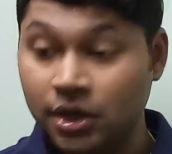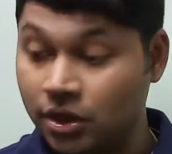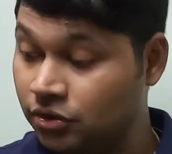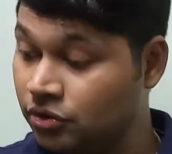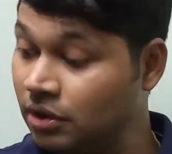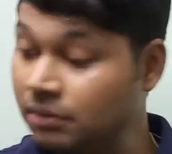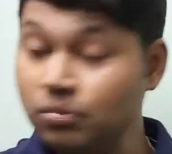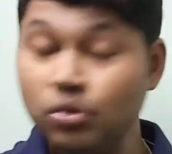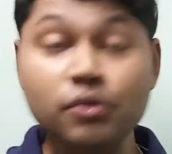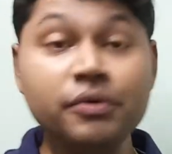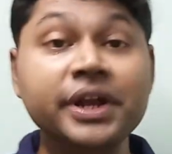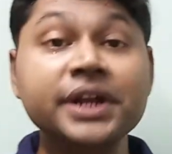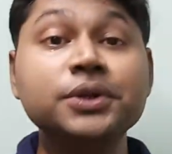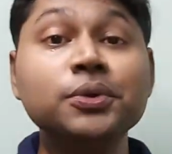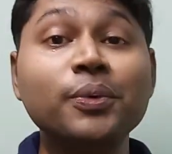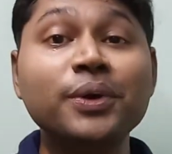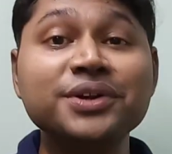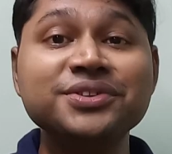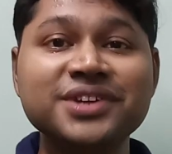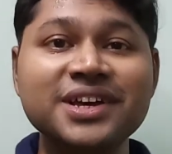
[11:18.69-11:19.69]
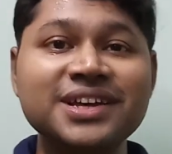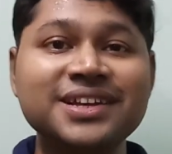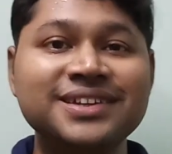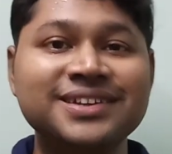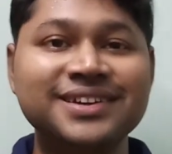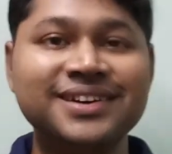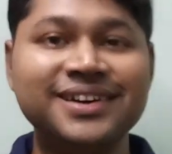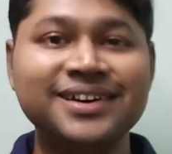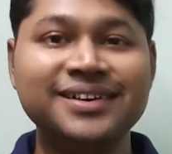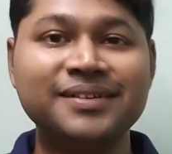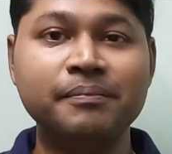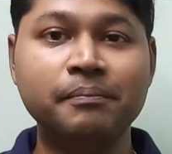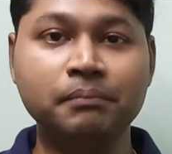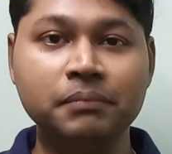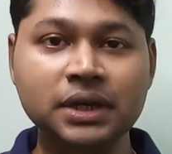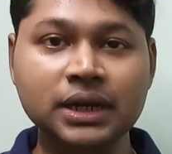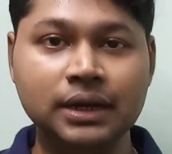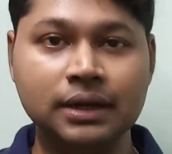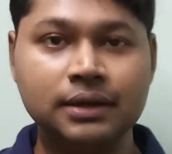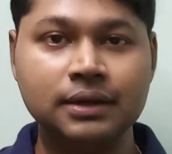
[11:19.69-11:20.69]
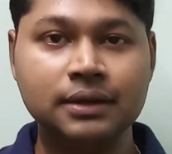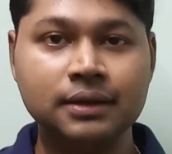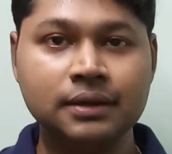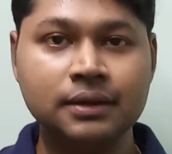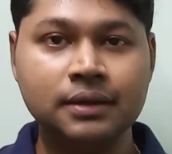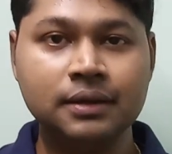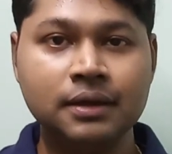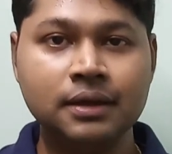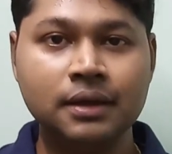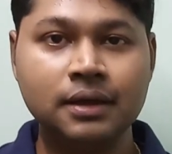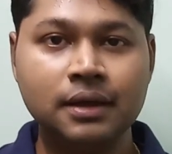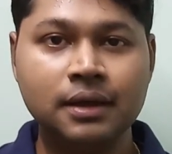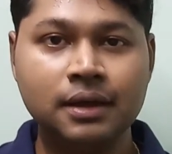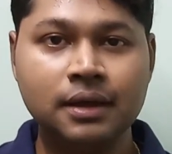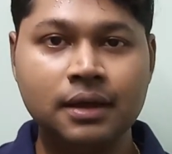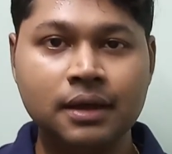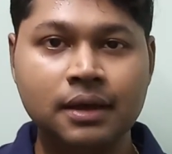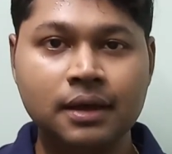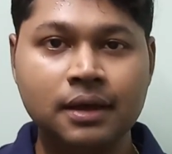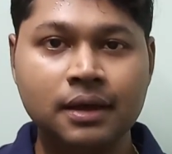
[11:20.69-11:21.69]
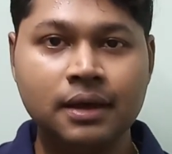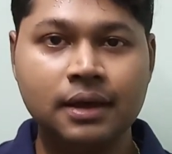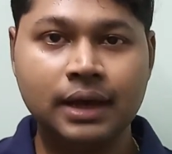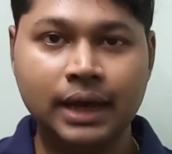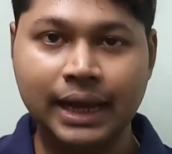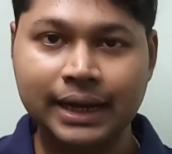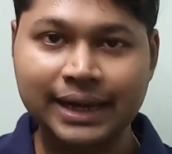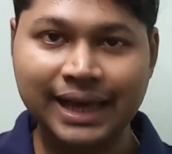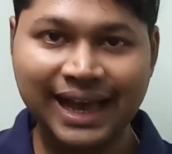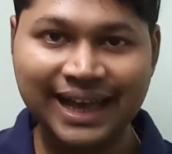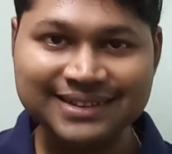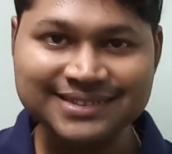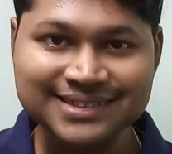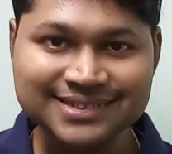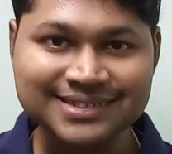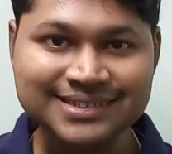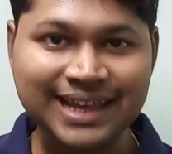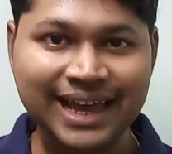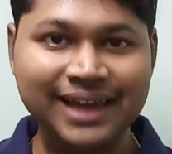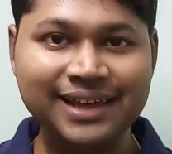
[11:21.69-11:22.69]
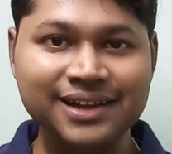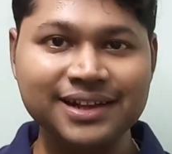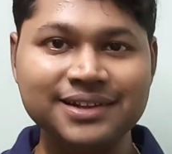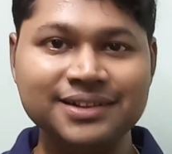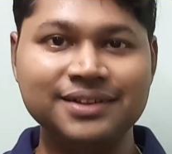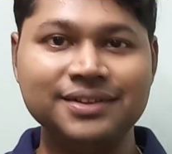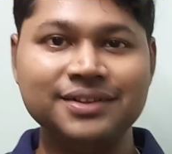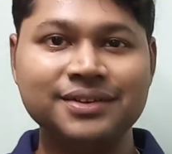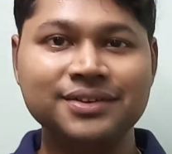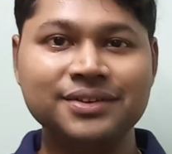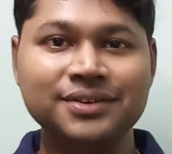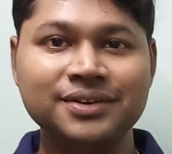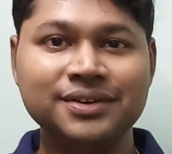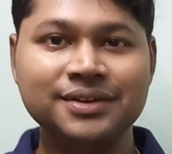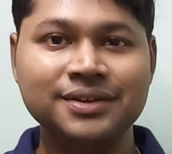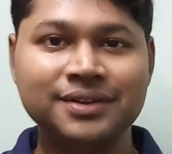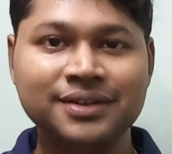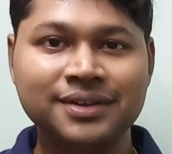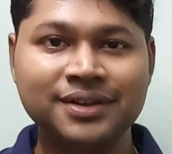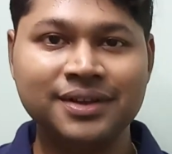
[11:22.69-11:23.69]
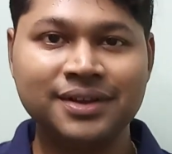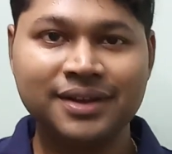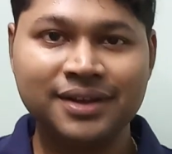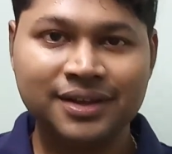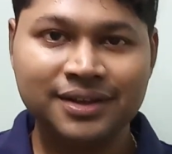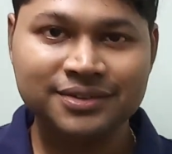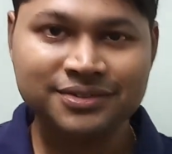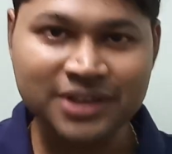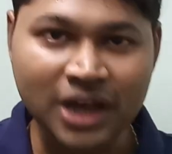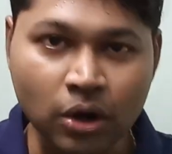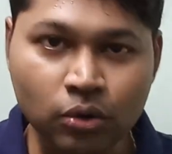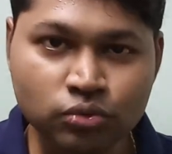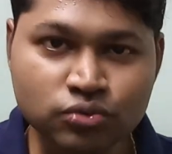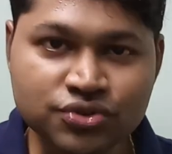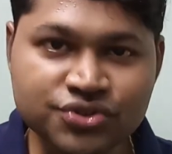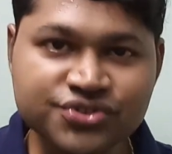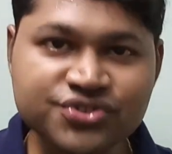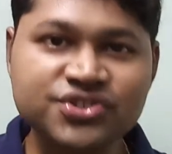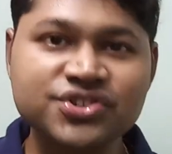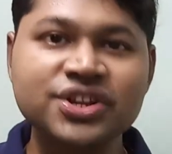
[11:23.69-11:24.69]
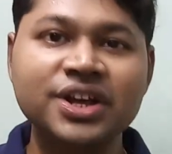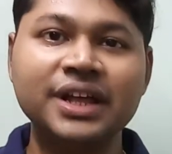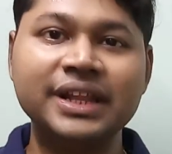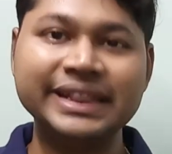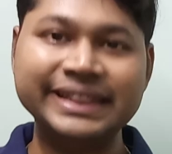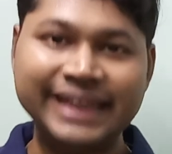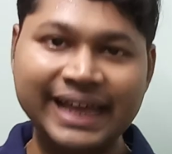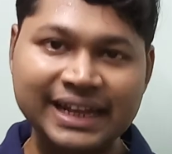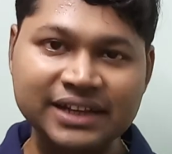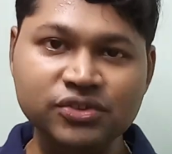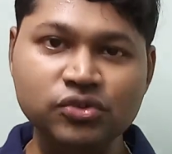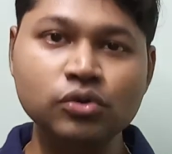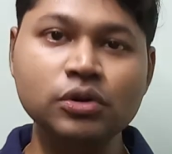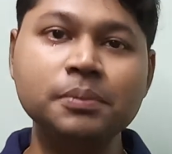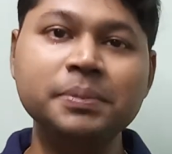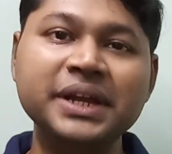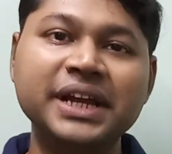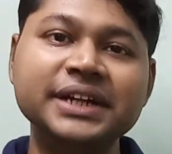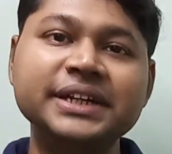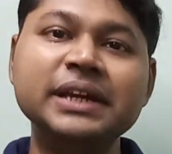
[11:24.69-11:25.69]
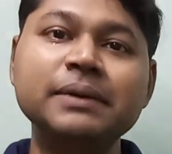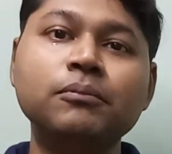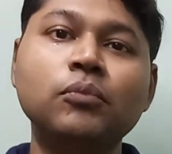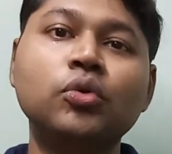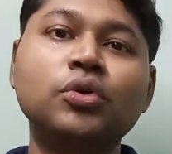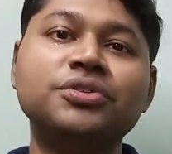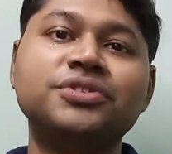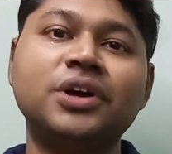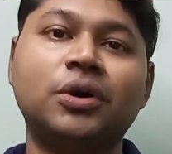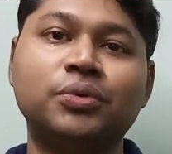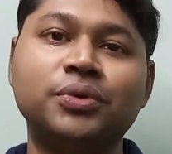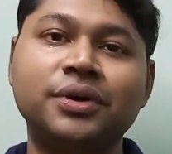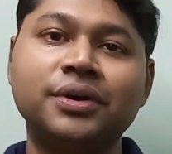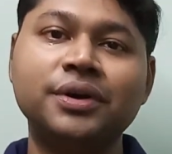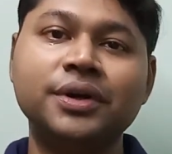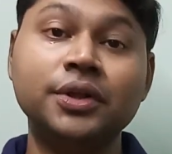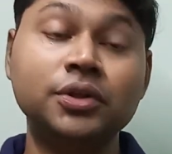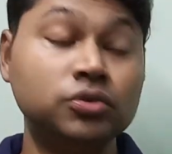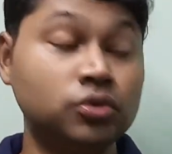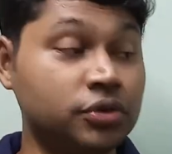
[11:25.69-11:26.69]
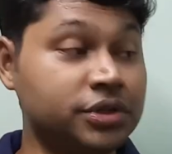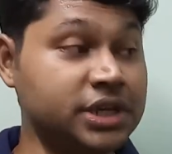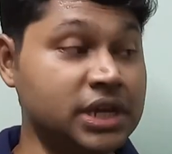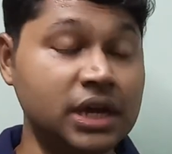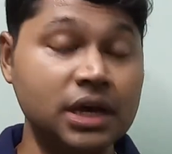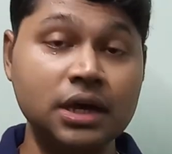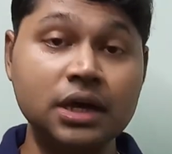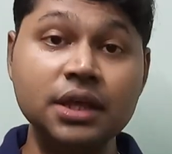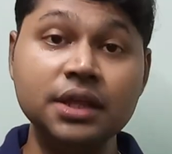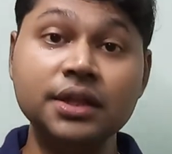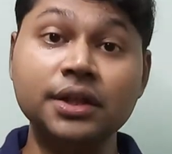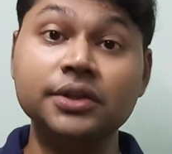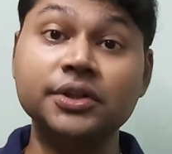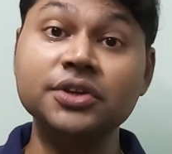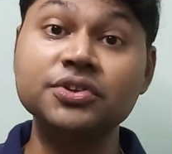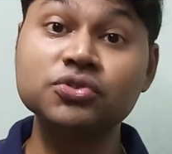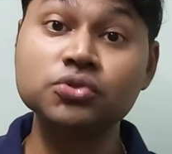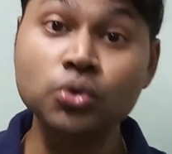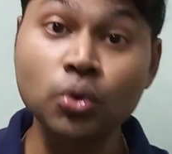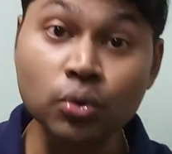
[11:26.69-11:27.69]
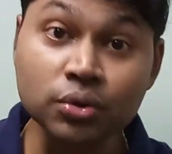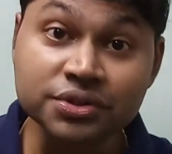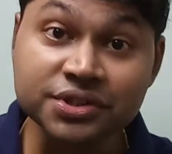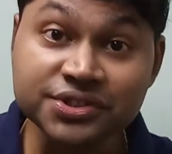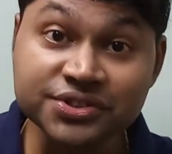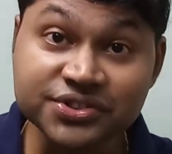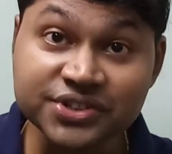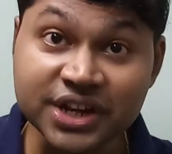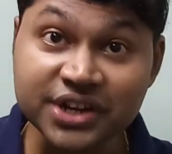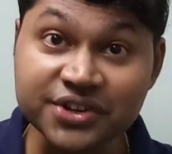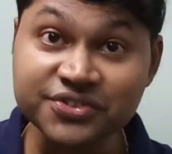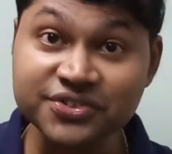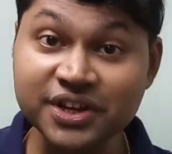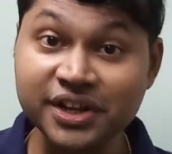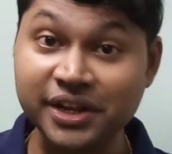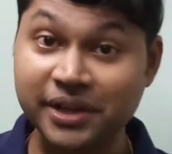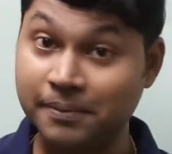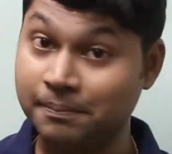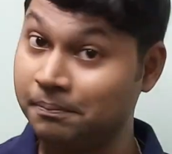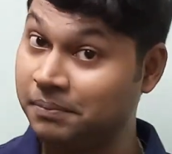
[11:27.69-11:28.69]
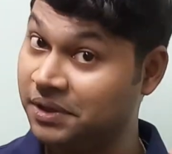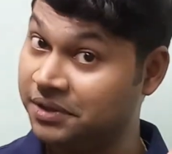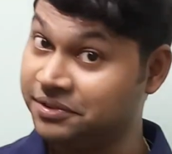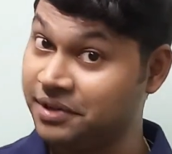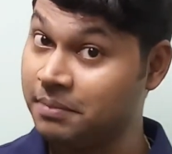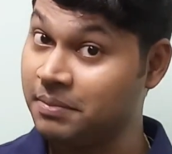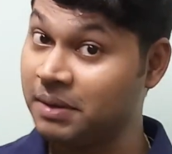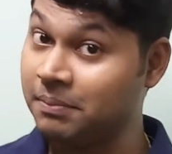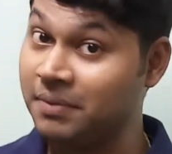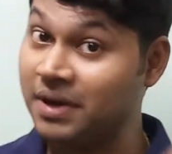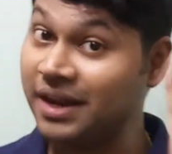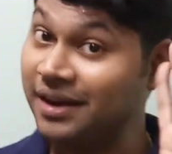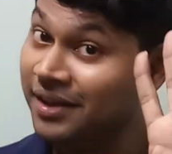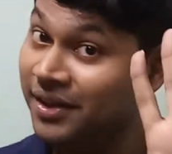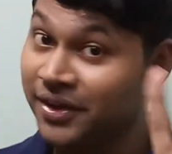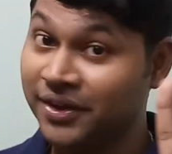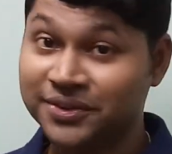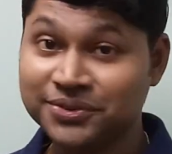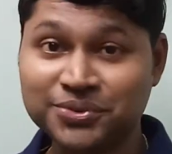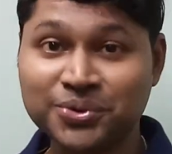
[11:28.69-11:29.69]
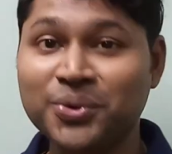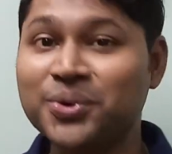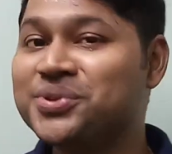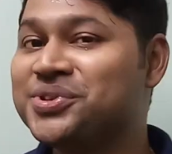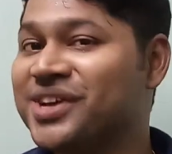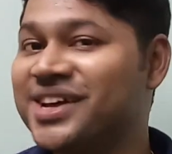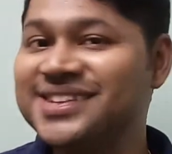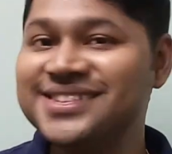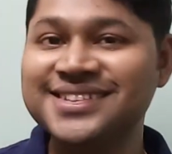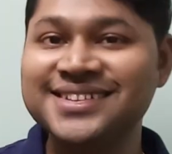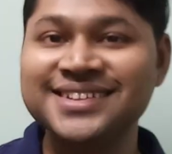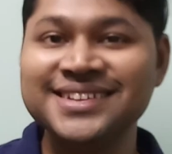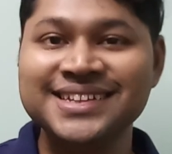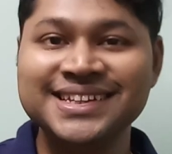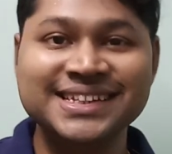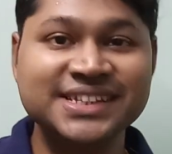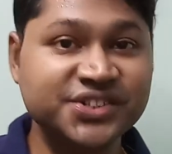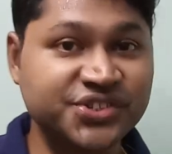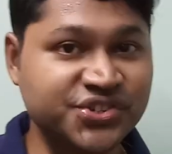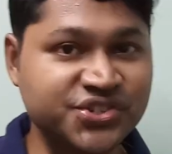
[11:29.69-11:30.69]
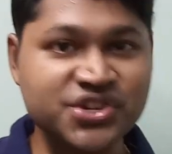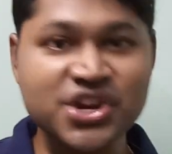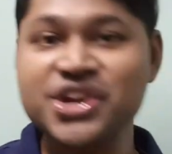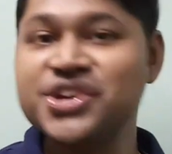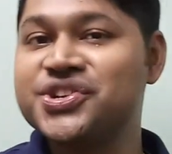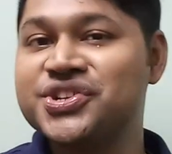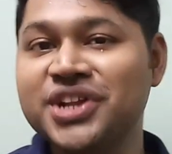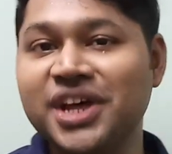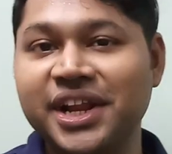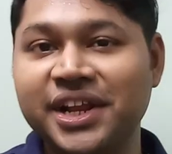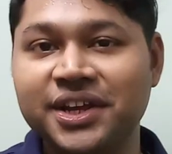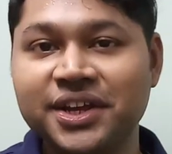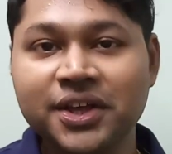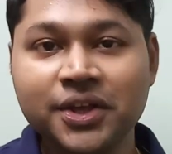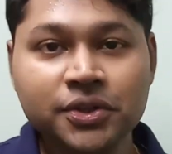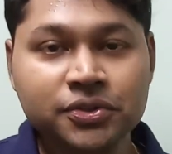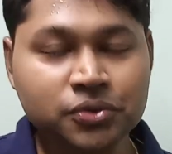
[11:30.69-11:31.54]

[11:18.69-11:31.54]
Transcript: You are moving towards a mill. And as the siren sounds, then you will be getting more sound. So here the source is stationary. Please remember, source is stationary.